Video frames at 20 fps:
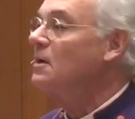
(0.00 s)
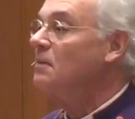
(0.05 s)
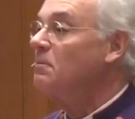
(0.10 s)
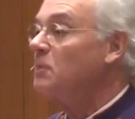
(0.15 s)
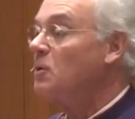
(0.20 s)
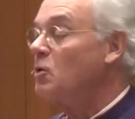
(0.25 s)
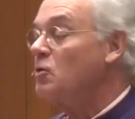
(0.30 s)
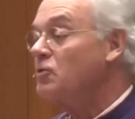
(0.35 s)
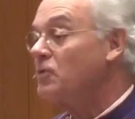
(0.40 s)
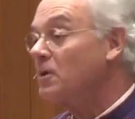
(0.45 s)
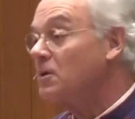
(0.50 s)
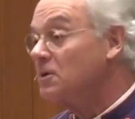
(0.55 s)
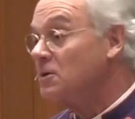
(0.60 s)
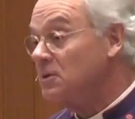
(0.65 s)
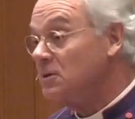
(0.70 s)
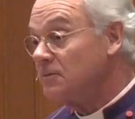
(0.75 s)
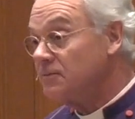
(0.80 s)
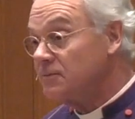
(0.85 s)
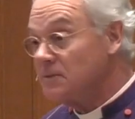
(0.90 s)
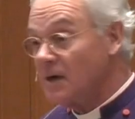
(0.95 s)
both on
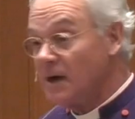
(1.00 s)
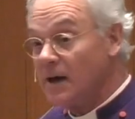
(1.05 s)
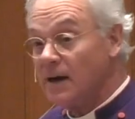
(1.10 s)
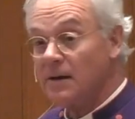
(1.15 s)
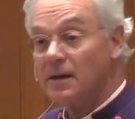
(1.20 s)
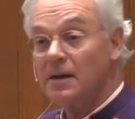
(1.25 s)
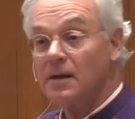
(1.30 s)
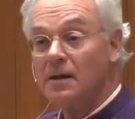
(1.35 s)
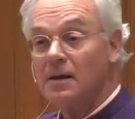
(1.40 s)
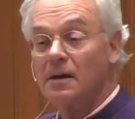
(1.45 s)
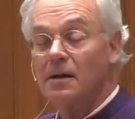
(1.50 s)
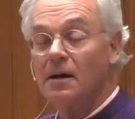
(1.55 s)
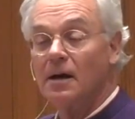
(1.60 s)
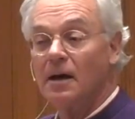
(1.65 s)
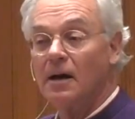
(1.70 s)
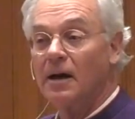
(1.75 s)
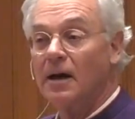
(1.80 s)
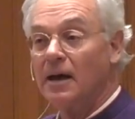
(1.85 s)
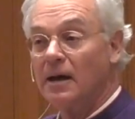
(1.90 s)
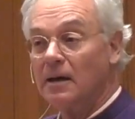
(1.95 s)
Good Friday
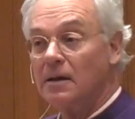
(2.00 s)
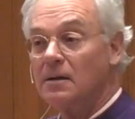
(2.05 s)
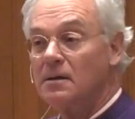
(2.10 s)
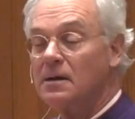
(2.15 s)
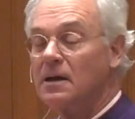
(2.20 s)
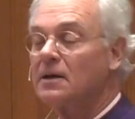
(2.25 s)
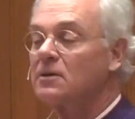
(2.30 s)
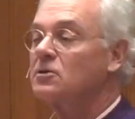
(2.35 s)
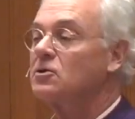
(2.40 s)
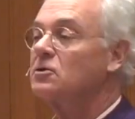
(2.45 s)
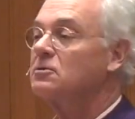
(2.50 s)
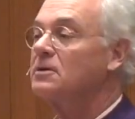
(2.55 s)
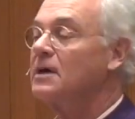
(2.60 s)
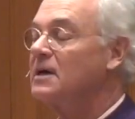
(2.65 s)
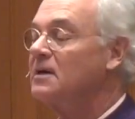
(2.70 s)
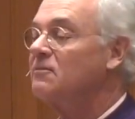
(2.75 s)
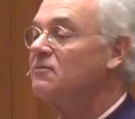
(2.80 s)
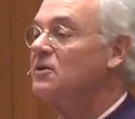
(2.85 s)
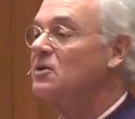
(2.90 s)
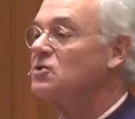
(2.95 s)
and at the
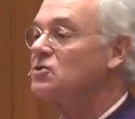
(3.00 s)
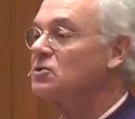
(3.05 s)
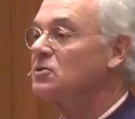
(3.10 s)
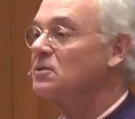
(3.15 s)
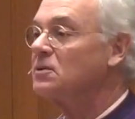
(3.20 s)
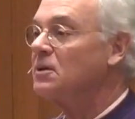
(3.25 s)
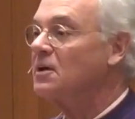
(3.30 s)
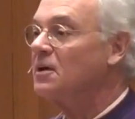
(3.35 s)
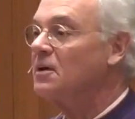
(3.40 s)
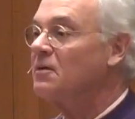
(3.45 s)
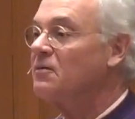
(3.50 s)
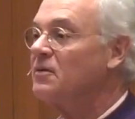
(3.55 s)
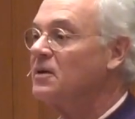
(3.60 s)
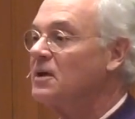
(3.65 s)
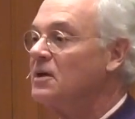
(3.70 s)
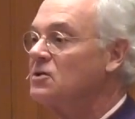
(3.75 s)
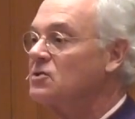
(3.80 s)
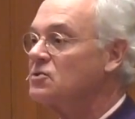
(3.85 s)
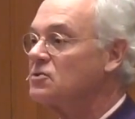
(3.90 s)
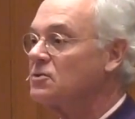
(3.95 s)
Great Vigil of
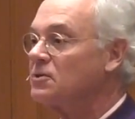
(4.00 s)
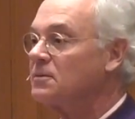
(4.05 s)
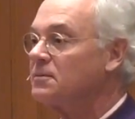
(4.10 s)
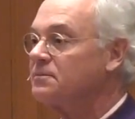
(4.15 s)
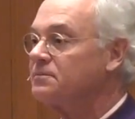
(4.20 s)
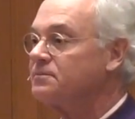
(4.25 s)
Easter.